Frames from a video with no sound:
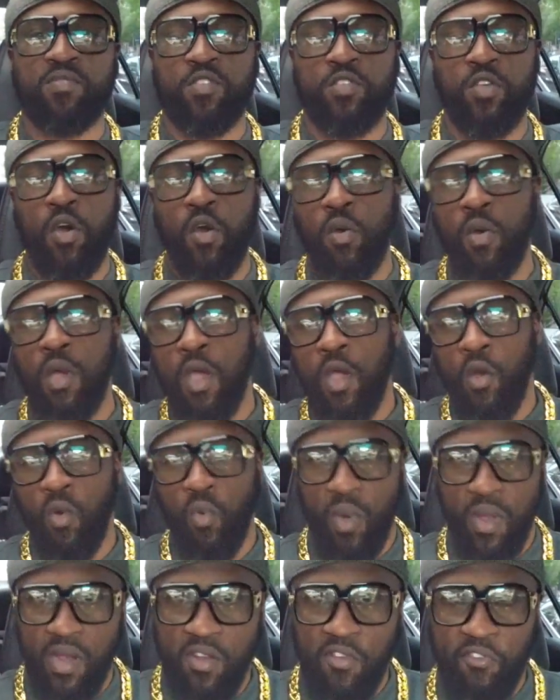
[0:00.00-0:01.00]
So
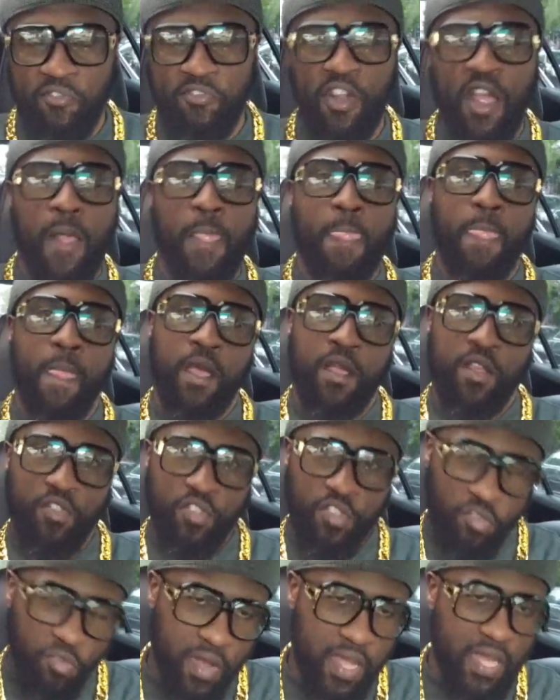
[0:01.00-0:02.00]
one in the front,
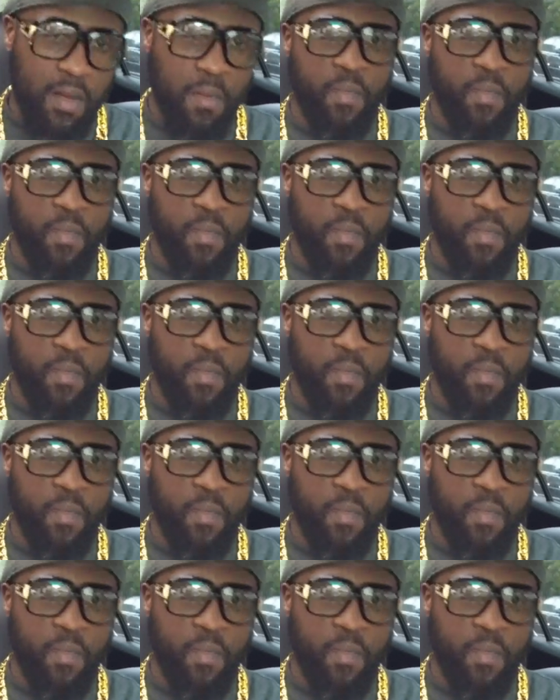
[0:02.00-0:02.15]
three in